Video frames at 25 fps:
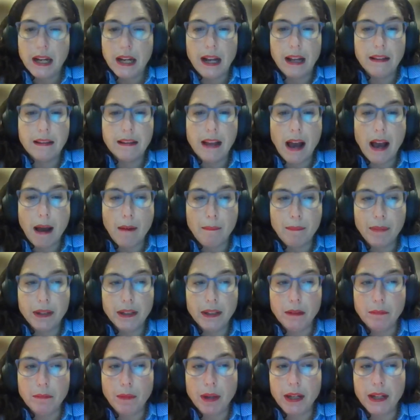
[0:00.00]
as
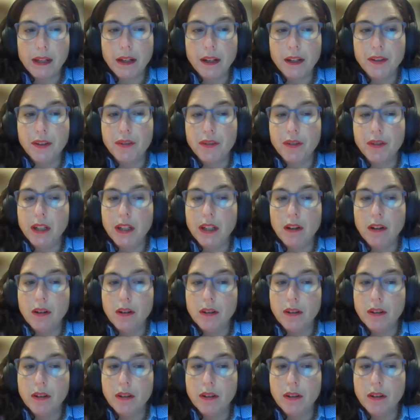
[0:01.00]
happened in my country